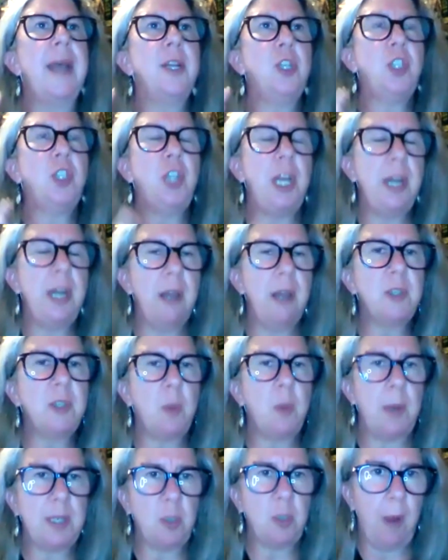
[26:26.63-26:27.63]
she
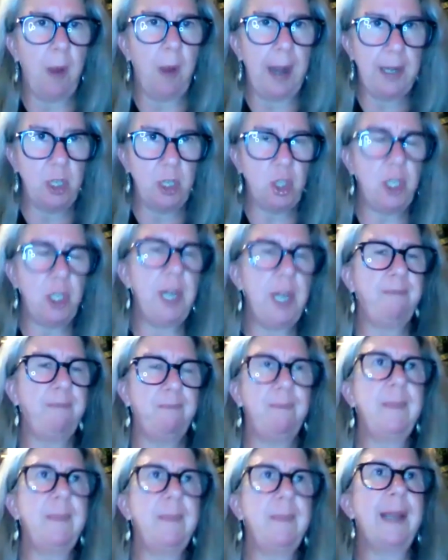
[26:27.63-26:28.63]
knows what's what, and she
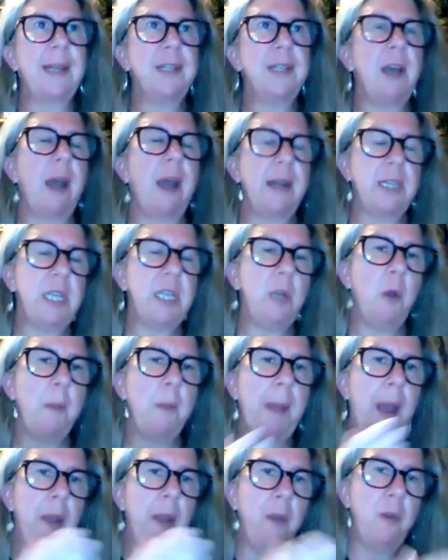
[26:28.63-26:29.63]
can talk to you
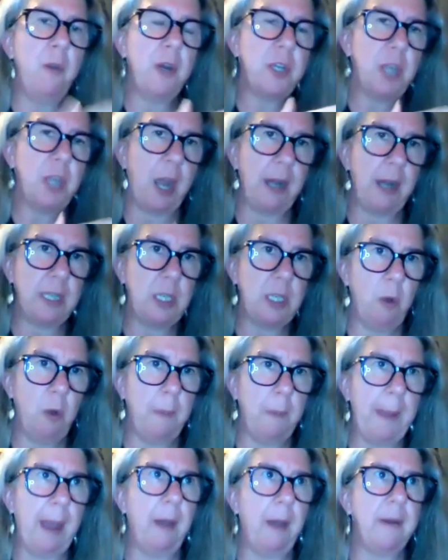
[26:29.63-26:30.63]
about who to talk to
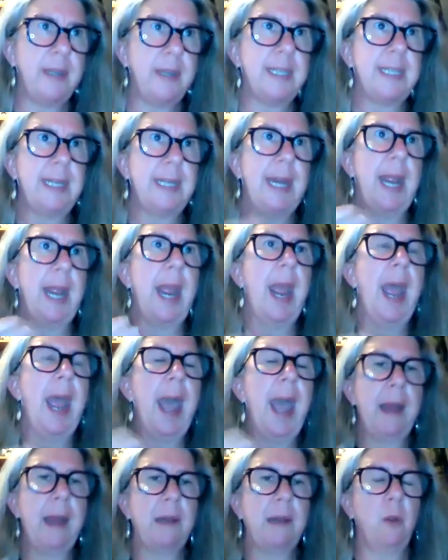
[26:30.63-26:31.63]
about
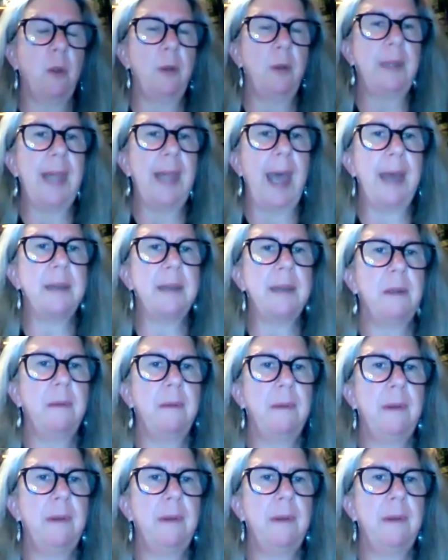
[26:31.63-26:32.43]
how to learn that,